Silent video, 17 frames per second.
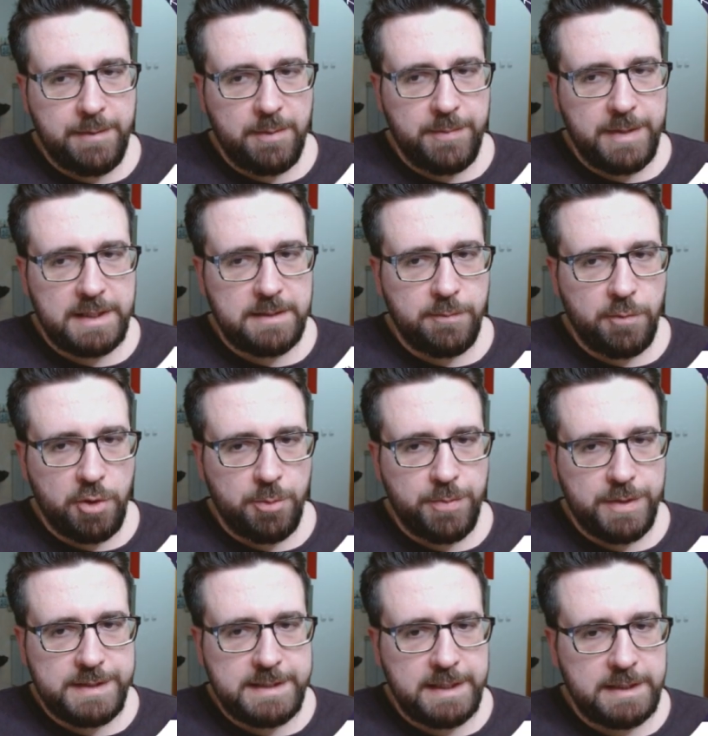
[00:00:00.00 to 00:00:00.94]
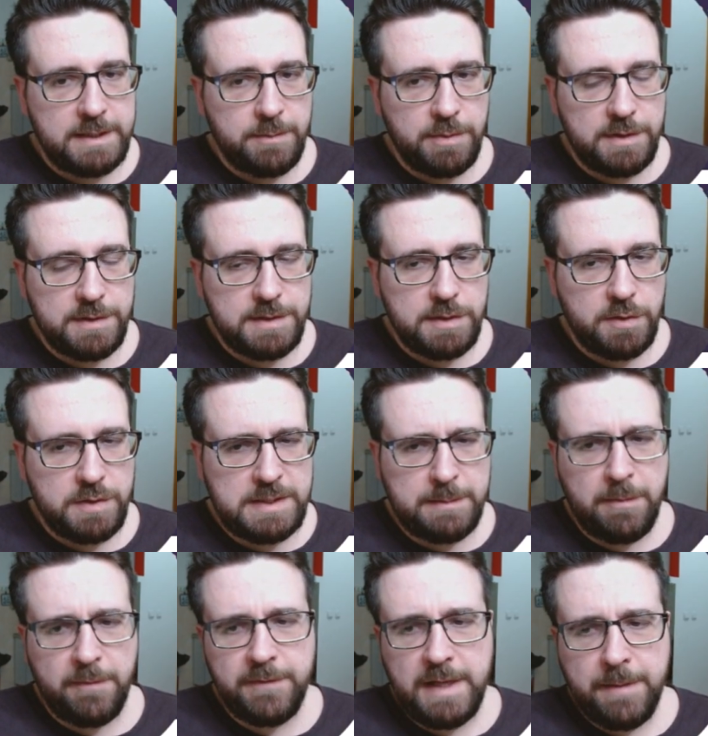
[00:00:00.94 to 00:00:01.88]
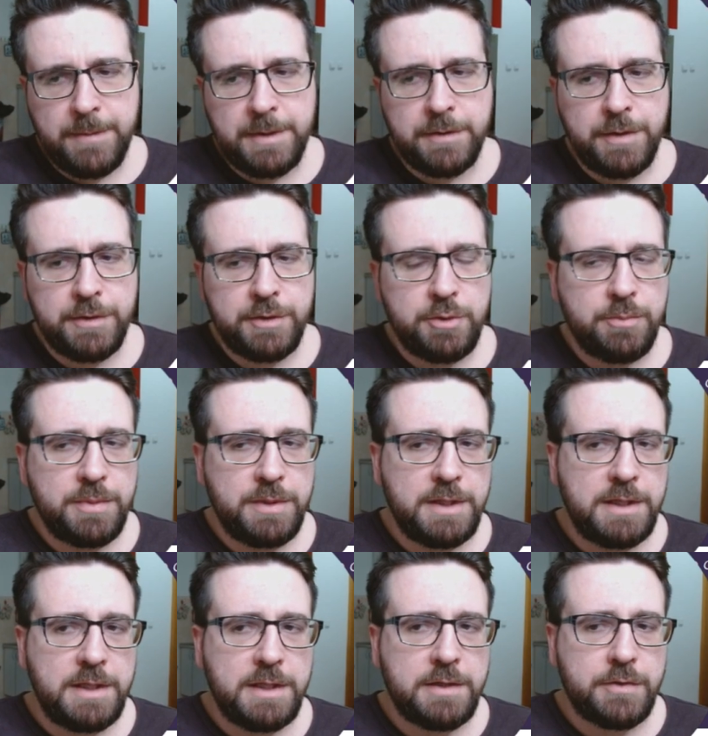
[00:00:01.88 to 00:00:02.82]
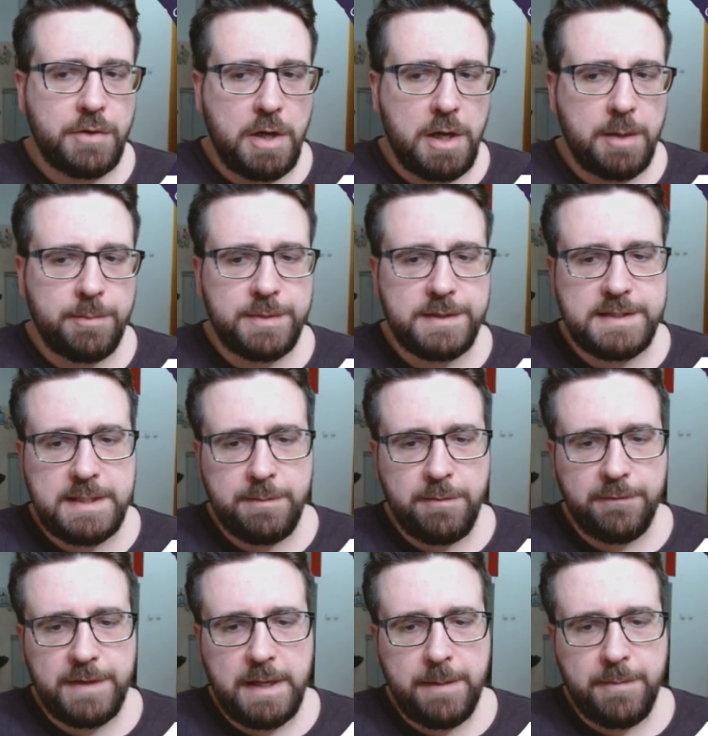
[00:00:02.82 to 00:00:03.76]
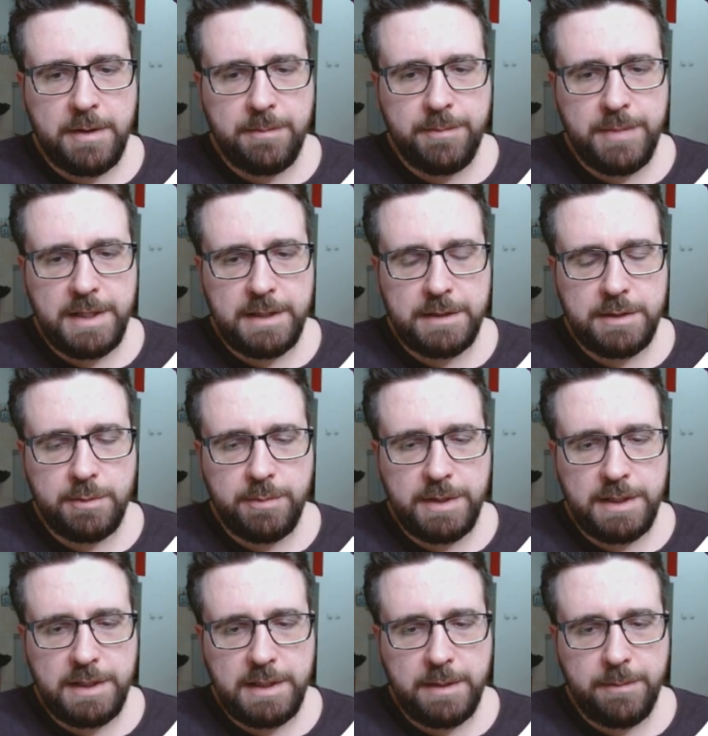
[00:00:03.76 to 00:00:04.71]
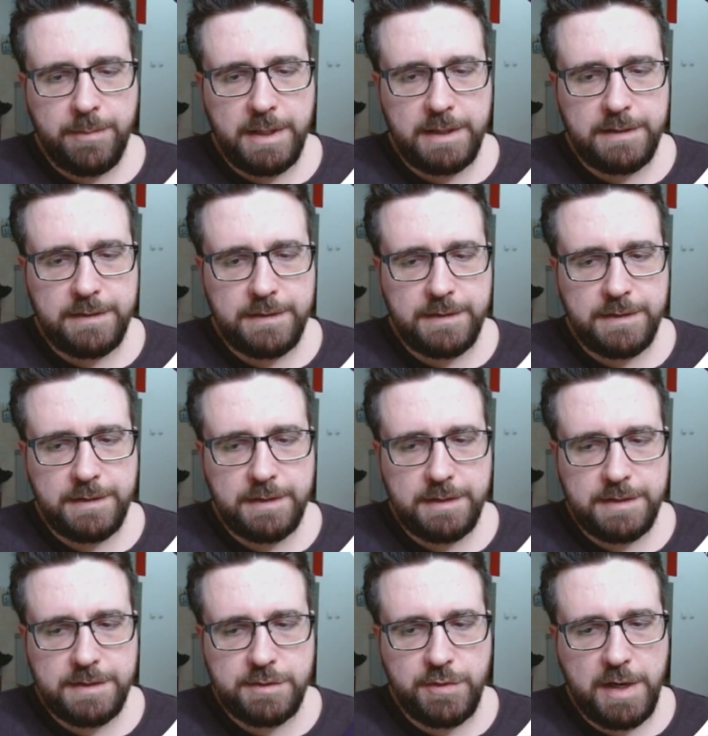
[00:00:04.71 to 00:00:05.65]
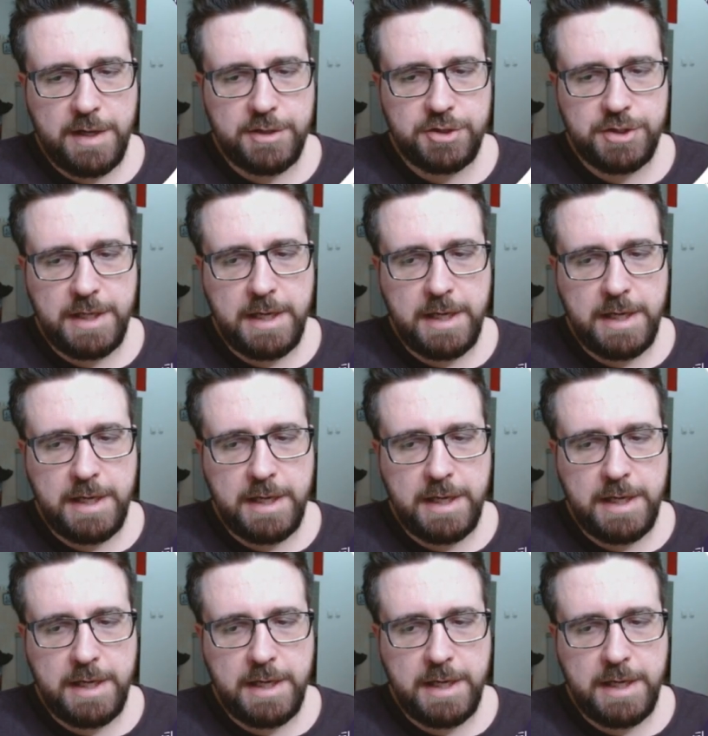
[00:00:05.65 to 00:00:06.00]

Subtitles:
a bit more presentable. So some of them are going to be cropped, some of them are going to be a bit stretched